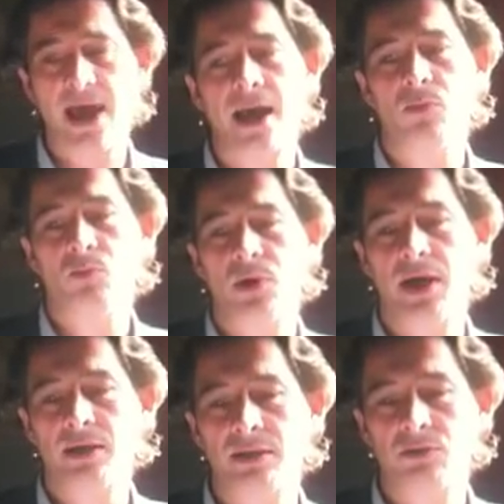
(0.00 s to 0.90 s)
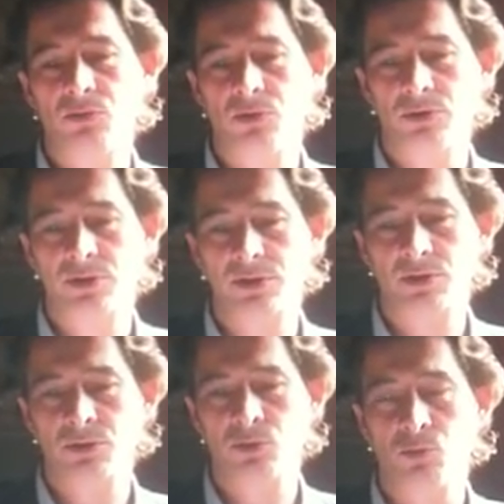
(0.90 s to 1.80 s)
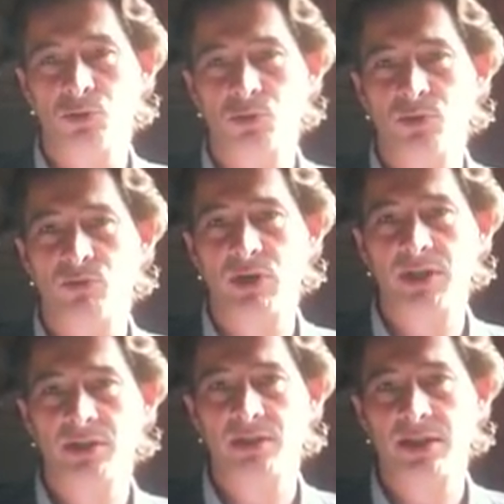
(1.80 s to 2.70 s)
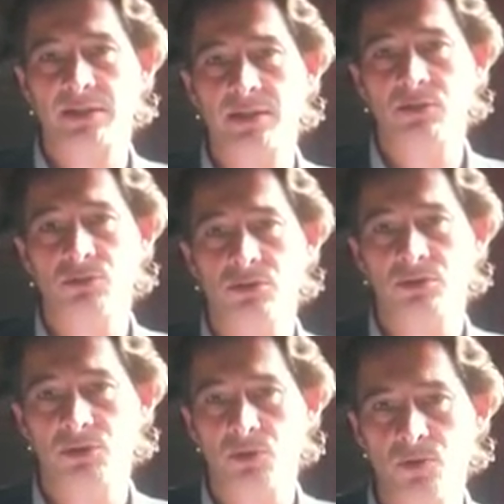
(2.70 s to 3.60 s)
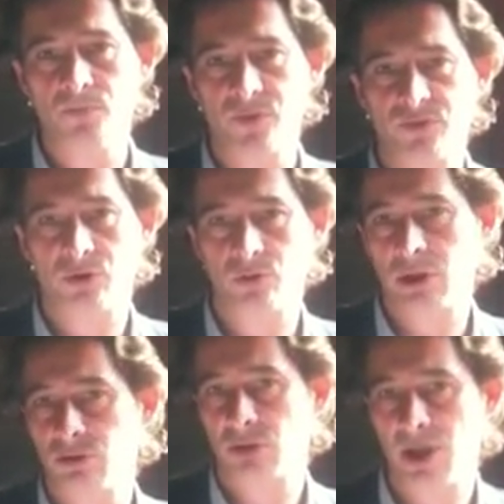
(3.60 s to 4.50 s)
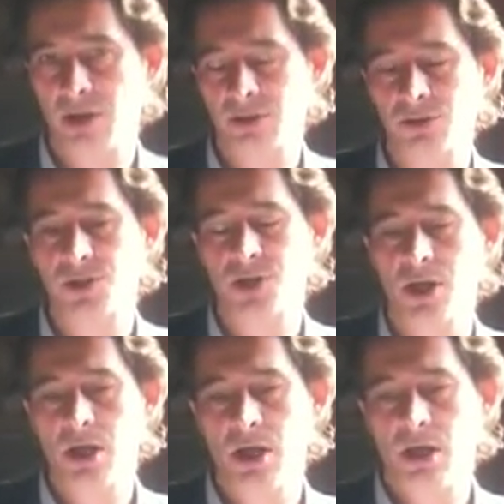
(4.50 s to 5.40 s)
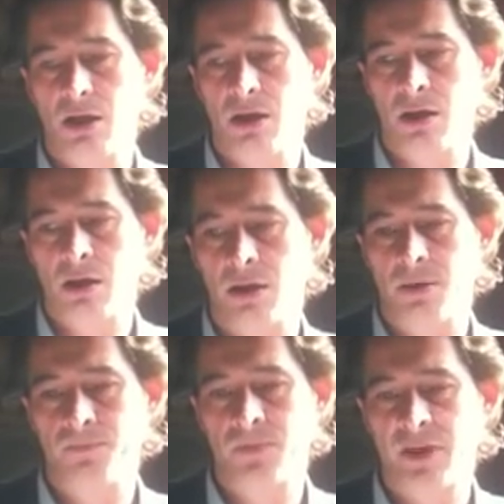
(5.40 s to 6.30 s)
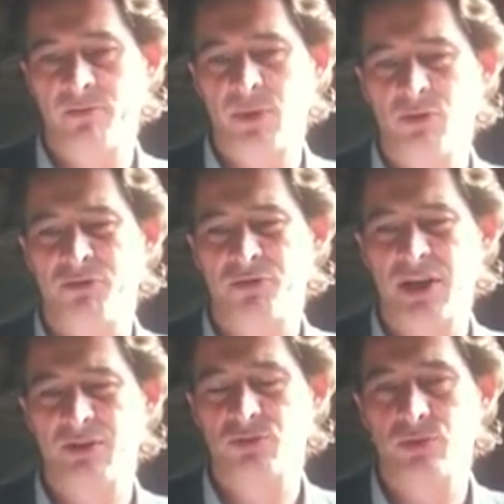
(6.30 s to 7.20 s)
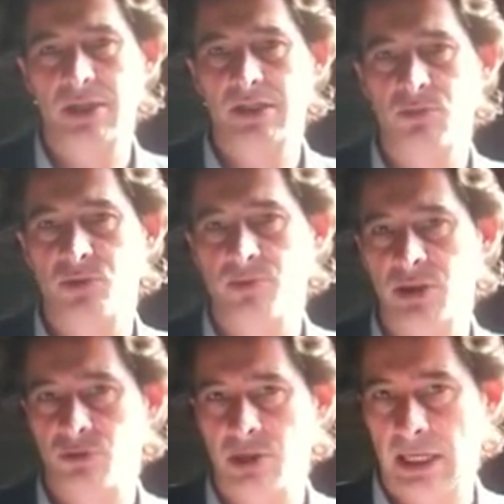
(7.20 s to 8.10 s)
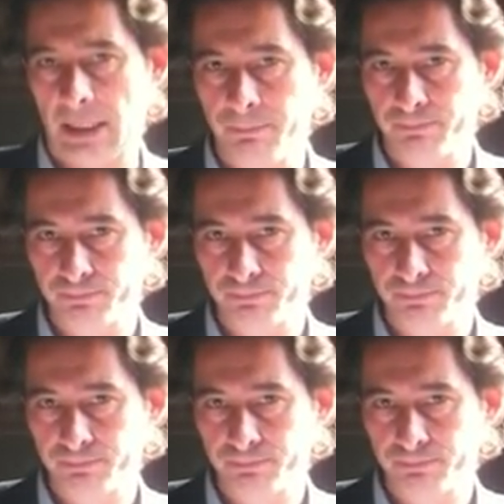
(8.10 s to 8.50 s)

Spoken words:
And when it was supposed to be released, let's say 2 years ago, following 2000, I've been afraid to release it prematurely.